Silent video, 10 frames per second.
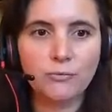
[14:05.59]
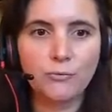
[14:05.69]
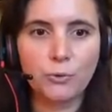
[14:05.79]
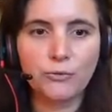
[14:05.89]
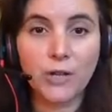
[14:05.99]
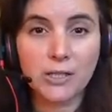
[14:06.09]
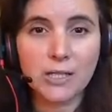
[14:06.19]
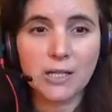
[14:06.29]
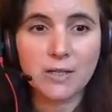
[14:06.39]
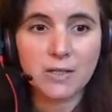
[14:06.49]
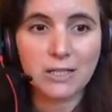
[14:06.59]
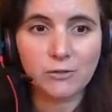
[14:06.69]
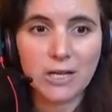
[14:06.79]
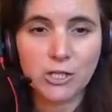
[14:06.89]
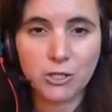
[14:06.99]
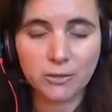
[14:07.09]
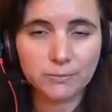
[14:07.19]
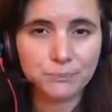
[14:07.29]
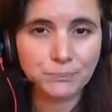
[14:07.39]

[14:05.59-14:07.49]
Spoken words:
for funding consideration.